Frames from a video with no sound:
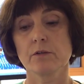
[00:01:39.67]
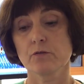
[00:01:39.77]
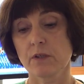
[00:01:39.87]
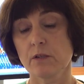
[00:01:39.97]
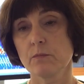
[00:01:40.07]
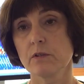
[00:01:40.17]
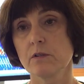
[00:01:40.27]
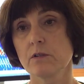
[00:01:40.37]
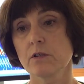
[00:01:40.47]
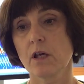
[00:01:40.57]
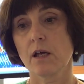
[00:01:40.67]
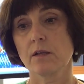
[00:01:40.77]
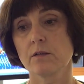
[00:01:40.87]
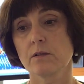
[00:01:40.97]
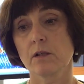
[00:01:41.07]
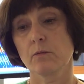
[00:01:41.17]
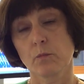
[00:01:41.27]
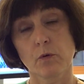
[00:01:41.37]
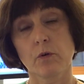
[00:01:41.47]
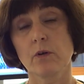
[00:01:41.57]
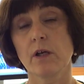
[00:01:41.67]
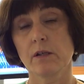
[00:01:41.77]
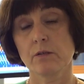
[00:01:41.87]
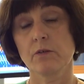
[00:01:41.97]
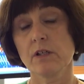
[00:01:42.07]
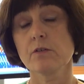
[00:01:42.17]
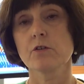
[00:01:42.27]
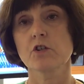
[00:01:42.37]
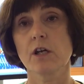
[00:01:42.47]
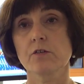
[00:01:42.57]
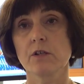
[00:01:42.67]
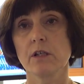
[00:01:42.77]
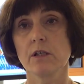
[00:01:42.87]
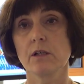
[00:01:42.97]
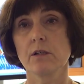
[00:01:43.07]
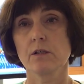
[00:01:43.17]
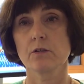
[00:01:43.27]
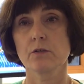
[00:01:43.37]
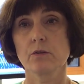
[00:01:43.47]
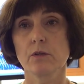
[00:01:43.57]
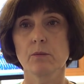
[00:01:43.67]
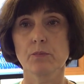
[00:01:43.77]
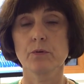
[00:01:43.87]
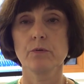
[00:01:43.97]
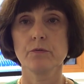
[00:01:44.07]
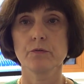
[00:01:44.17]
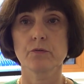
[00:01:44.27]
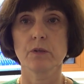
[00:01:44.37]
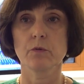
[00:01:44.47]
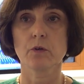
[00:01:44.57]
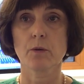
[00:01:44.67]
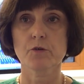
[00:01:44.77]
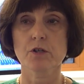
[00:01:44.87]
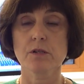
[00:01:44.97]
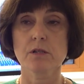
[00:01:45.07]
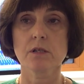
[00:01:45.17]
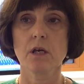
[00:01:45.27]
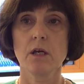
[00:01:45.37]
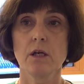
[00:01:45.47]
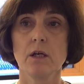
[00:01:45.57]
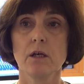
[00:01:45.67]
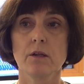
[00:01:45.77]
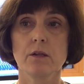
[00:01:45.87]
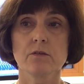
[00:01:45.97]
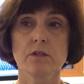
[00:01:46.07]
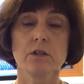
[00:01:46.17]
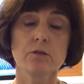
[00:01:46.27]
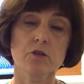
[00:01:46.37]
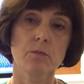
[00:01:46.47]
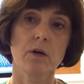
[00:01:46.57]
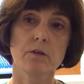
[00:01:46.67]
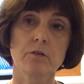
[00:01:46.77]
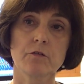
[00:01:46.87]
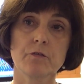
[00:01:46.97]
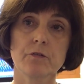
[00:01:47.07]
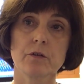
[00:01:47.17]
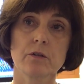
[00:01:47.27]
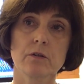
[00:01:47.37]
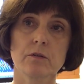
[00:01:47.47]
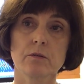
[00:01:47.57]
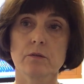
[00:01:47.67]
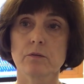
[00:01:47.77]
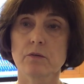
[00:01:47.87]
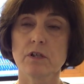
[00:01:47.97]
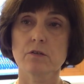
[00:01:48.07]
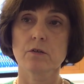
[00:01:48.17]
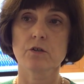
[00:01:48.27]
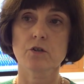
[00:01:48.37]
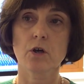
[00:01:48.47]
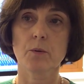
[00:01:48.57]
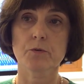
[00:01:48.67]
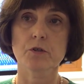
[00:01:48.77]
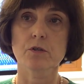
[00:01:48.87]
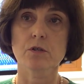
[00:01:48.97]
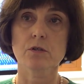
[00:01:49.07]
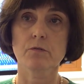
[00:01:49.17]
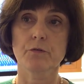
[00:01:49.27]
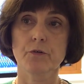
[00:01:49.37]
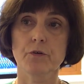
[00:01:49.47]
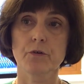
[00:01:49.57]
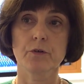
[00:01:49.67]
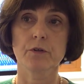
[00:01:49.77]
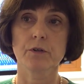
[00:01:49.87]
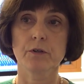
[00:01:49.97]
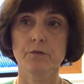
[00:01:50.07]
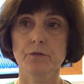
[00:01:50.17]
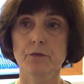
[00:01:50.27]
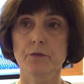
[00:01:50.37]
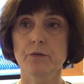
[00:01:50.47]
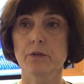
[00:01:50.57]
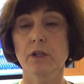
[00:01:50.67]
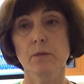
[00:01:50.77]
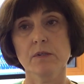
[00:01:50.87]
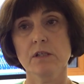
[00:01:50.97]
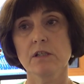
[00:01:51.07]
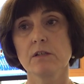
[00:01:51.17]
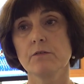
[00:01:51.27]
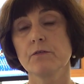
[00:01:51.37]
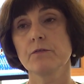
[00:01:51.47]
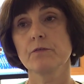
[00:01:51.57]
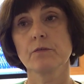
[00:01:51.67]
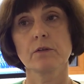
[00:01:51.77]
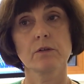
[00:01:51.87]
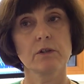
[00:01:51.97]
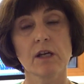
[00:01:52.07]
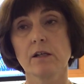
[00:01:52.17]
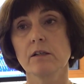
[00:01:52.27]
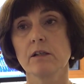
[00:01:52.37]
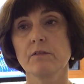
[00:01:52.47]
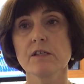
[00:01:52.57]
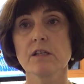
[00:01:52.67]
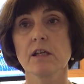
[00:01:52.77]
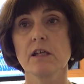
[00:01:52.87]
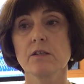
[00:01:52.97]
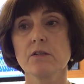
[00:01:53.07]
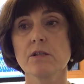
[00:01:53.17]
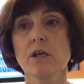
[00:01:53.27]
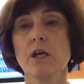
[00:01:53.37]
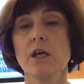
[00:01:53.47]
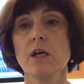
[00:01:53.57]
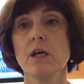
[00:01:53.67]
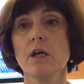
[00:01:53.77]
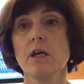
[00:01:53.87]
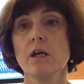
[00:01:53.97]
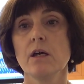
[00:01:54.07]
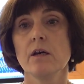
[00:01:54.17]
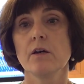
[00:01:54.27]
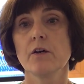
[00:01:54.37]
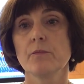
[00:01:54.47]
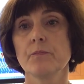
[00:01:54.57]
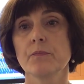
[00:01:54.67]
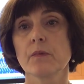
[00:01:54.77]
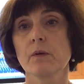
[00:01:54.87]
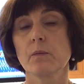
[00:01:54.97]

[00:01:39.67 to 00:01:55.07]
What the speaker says: treatment and more research actually to improve treatment options. There's a huge amount of research options for inquisitive young investigators. There's